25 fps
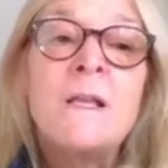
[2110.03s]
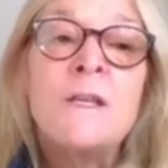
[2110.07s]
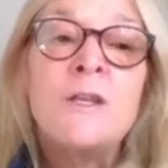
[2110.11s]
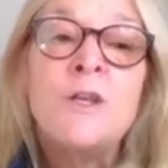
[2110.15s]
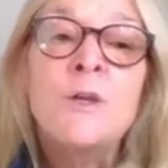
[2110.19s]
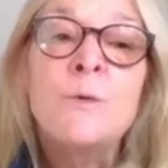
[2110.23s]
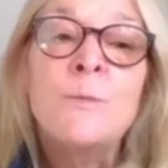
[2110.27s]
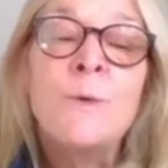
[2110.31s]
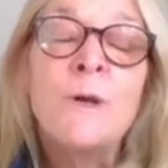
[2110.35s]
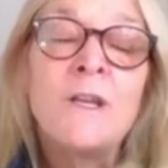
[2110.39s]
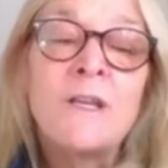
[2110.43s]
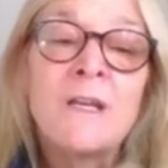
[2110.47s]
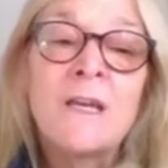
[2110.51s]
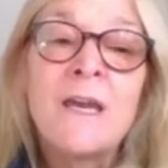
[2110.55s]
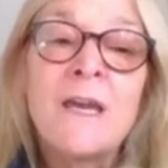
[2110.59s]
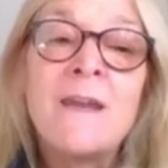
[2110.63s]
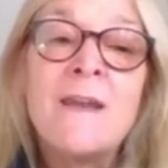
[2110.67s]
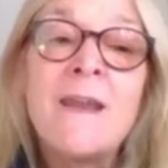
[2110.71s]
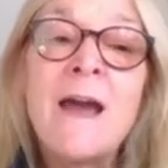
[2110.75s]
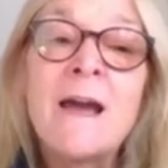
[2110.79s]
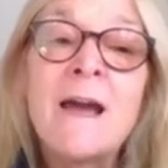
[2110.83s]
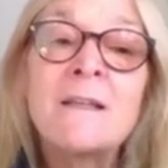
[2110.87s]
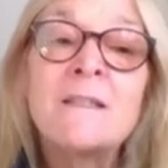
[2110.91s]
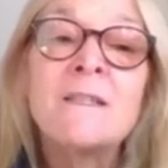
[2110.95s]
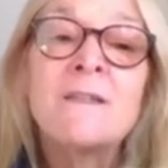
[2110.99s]
You would
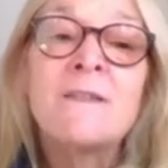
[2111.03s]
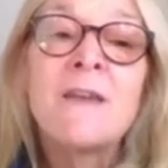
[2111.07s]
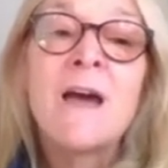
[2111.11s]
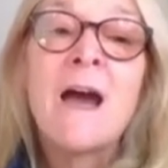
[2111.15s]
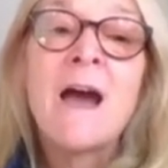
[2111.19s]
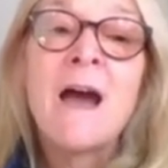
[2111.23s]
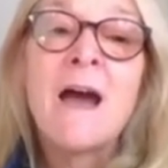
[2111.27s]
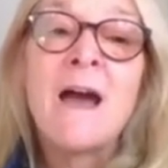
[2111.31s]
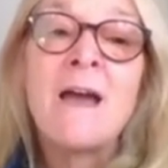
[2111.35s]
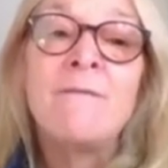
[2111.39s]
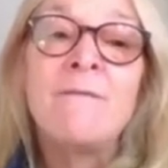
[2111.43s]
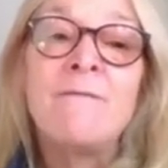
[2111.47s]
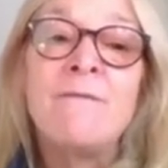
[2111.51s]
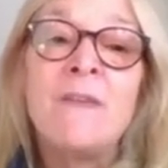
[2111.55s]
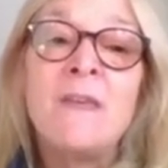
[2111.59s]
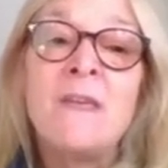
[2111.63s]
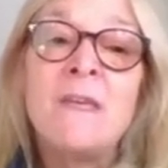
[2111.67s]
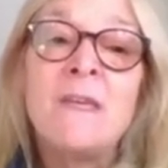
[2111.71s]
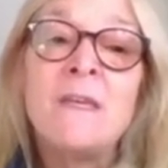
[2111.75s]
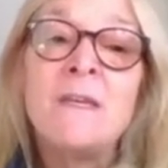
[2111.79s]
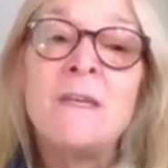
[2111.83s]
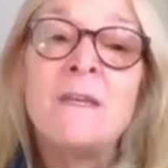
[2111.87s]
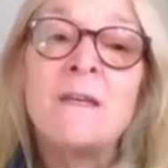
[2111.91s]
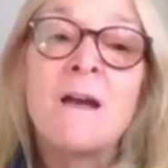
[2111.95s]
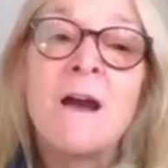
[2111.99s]
connect the
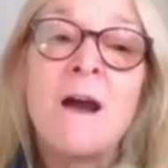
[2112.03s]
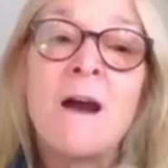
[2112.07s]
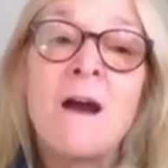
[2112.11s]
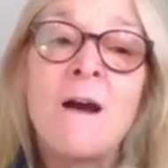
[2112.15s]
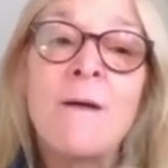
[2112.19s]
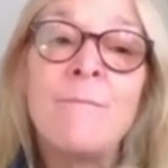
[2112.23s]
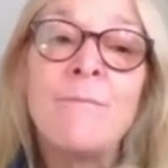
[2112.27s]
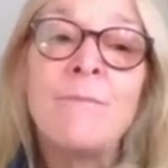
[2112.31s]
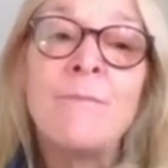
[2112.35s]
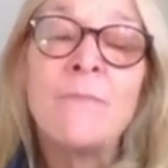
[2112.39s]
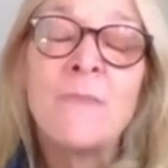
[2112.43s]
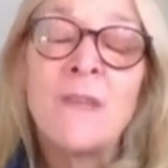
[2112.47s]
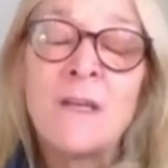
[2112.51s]
IV, um,